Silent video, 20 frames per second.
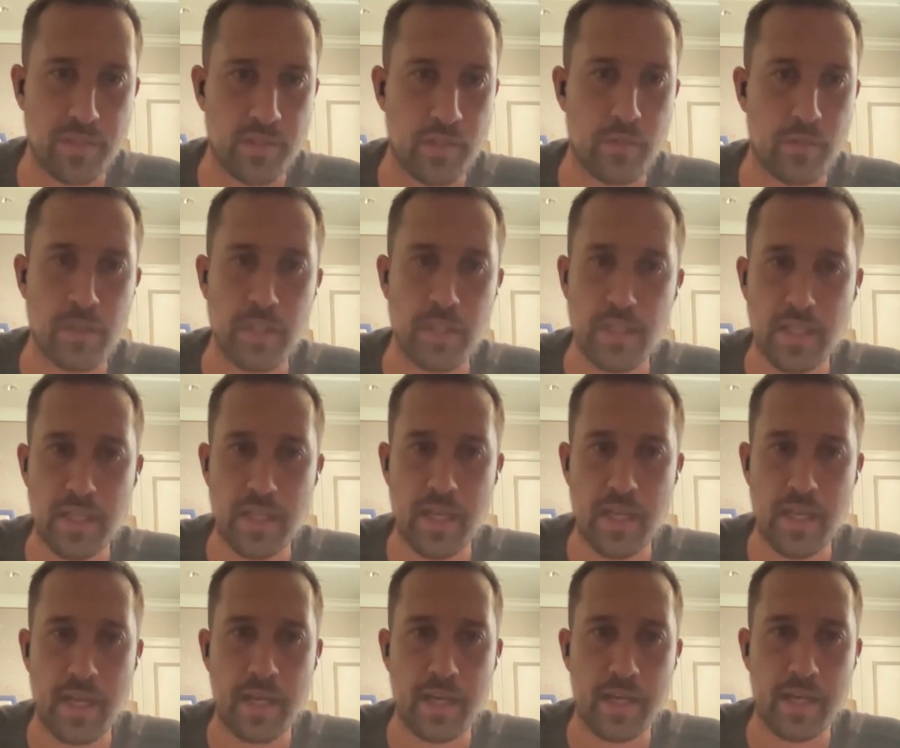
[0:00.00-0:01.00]
So
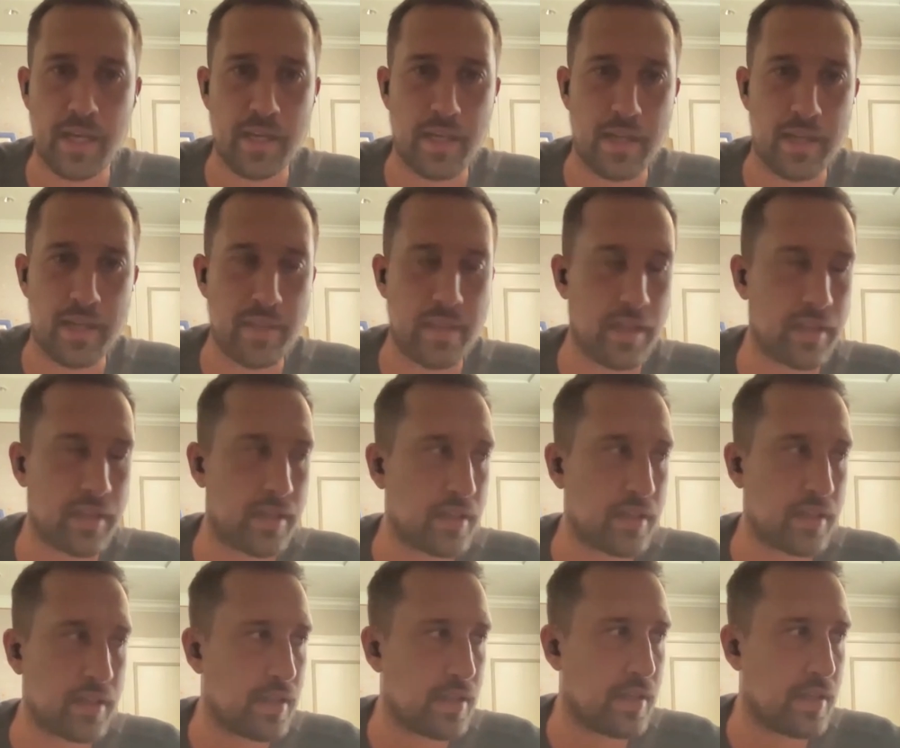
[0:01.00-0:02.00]
I think
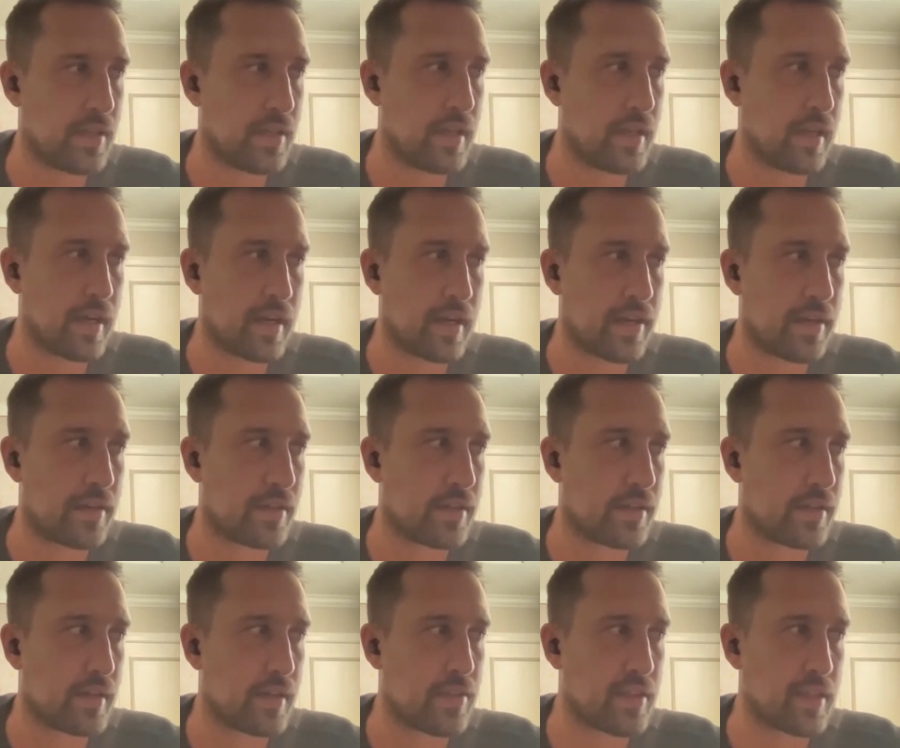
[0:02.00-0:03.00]

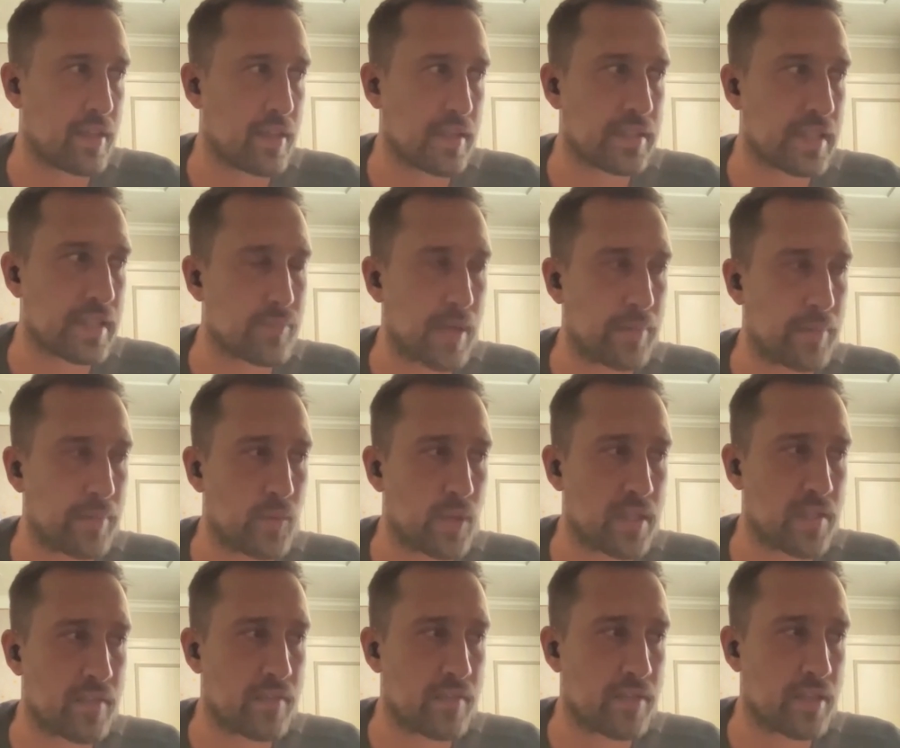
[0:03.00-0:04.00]
that's probably
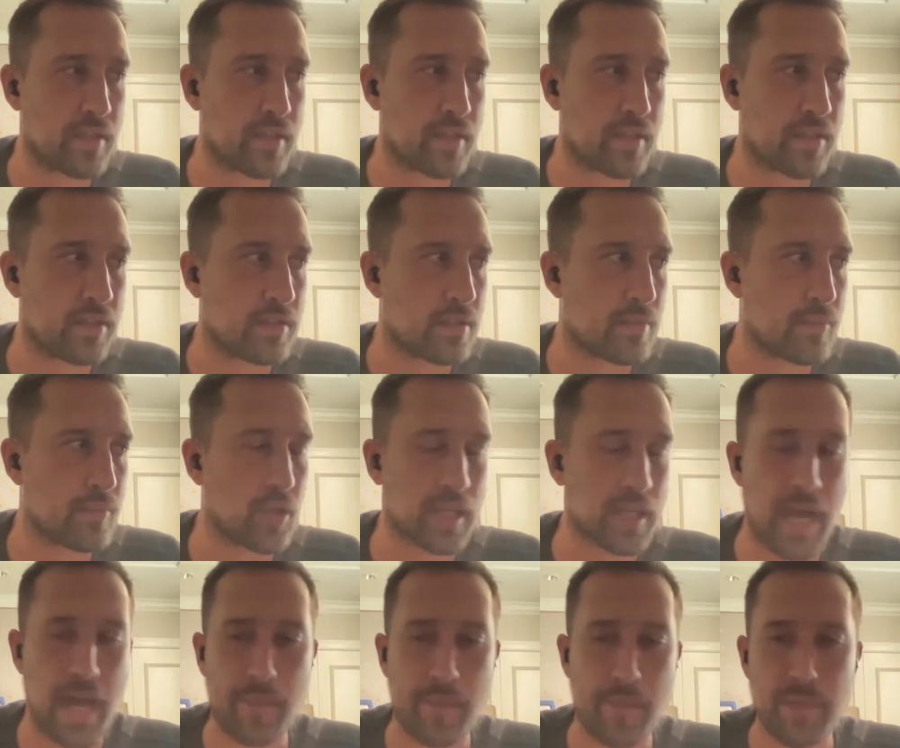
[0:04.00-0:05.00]
one of the more
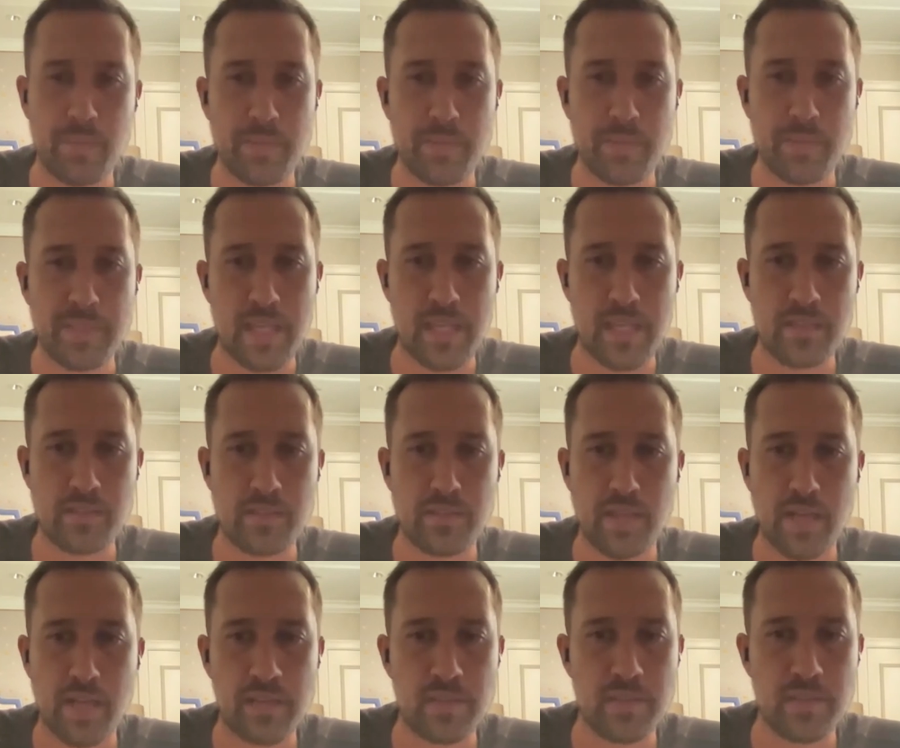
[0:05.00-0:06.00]
common mistakes
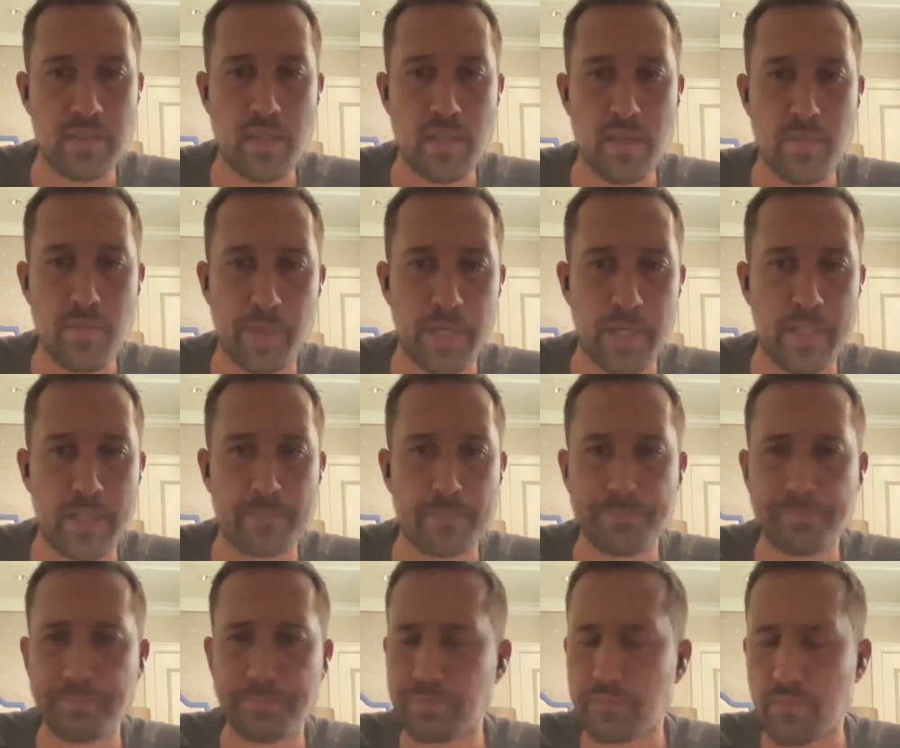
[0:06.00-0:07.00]
I see. But
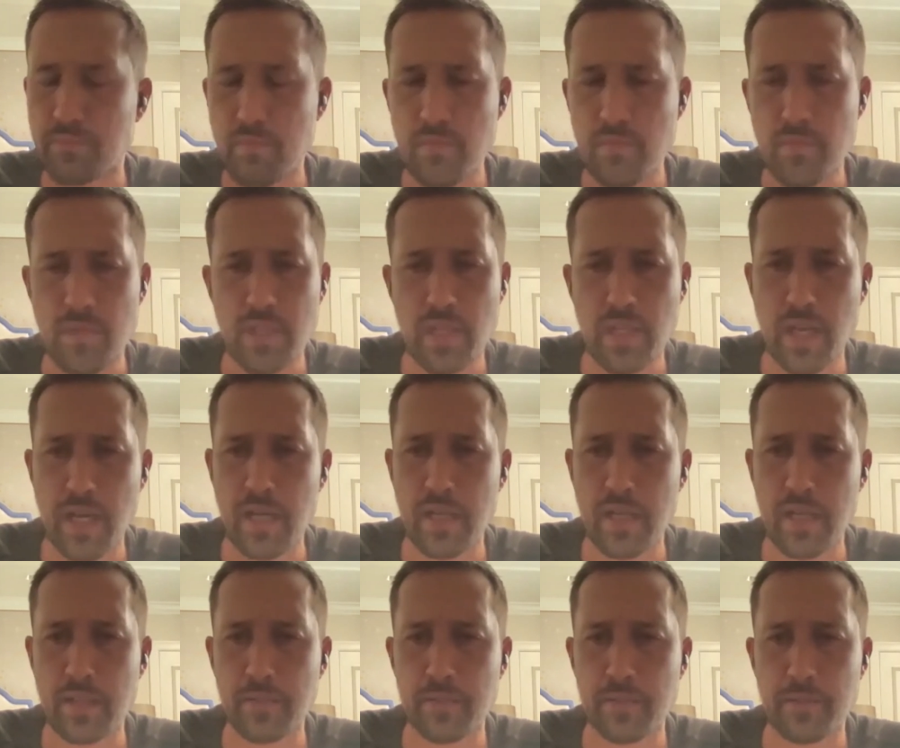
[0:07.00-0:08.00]

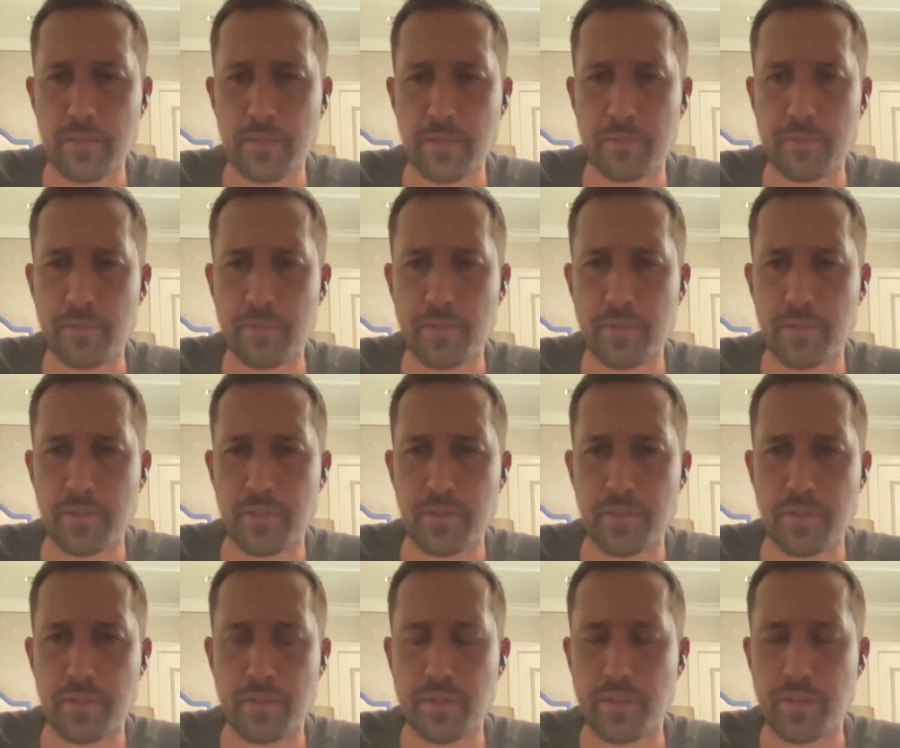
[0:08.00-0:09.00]

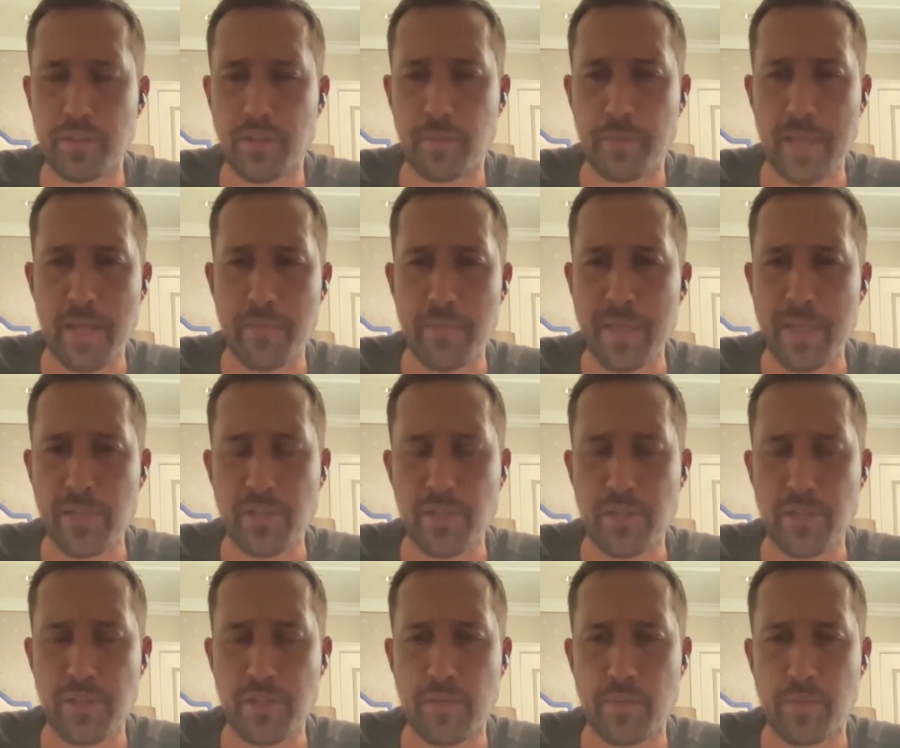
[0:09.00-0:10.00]
make sure
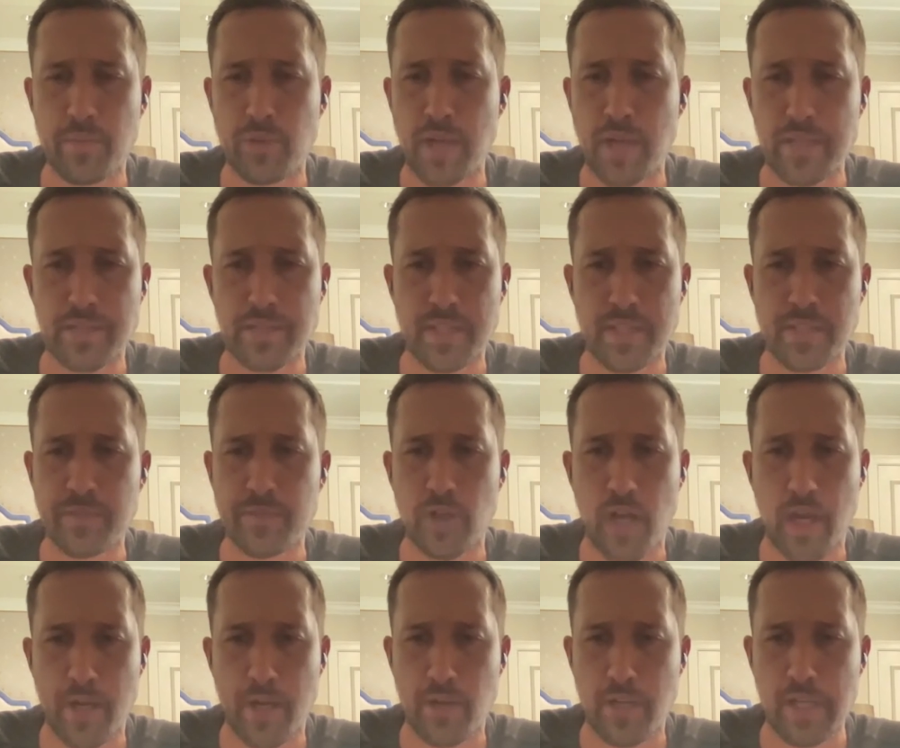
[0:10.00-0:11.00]
you have a process for
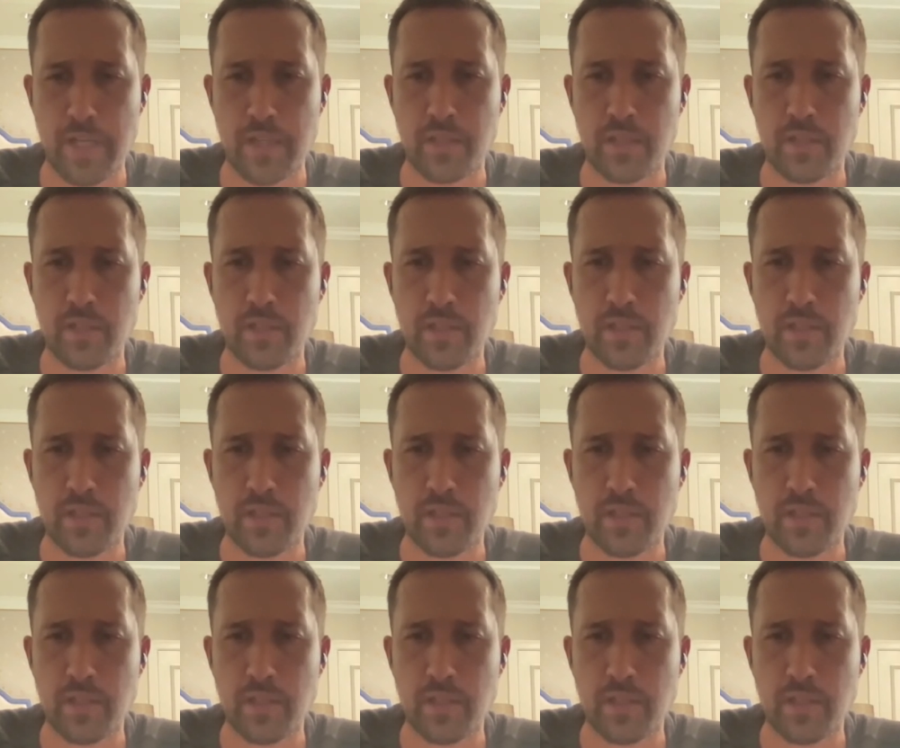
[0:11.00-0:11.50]
hiring.